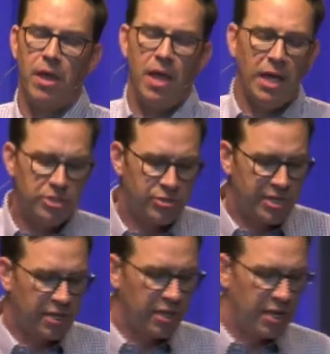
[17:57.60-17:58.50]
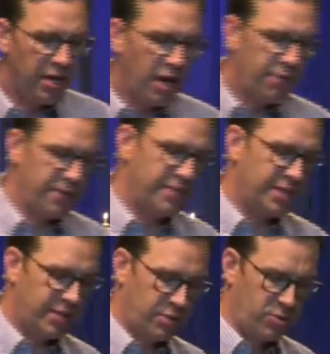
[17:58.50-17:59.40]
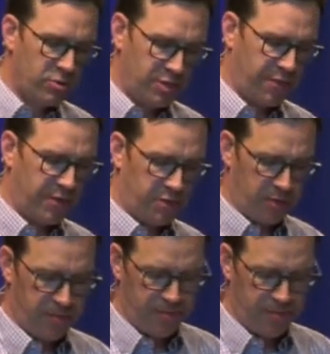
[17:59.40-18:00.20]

Interestingly enough, it's at the crucifixion.